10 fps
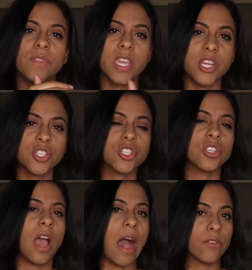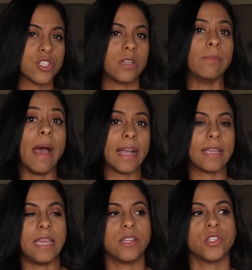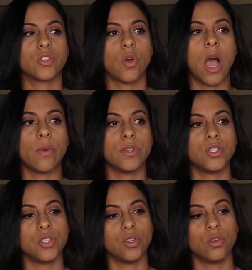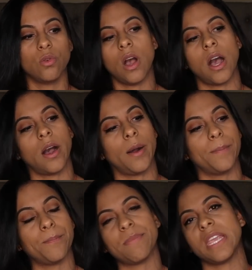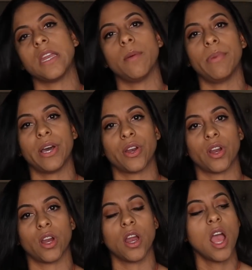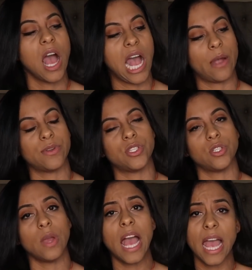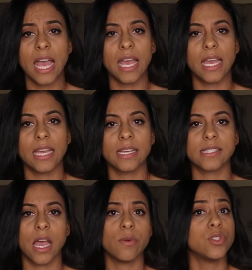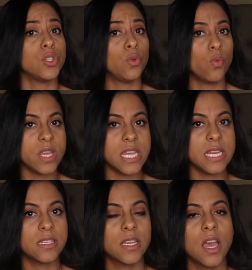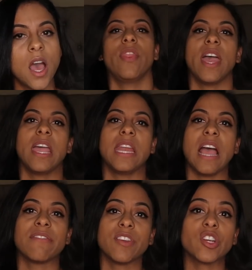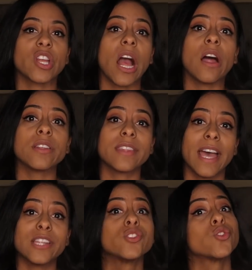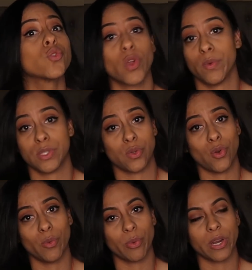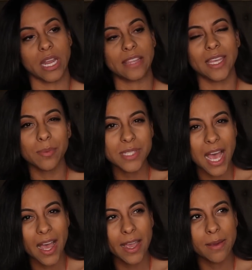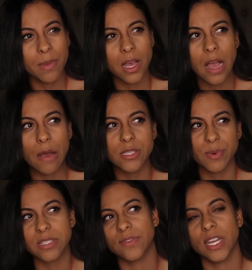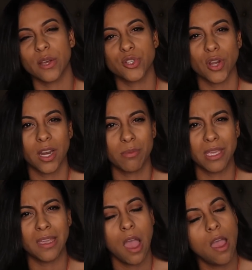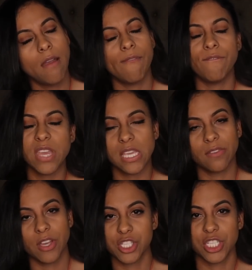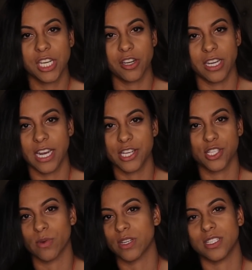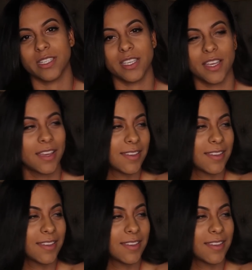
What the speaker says: each allergen back in. So I would do peanut butter, I would do eggs, I would do wheat. Then I figured out that soy was the culprit. At that time, I was breastfeeding, I was trying to be vegan, vegetarian. I just wanted to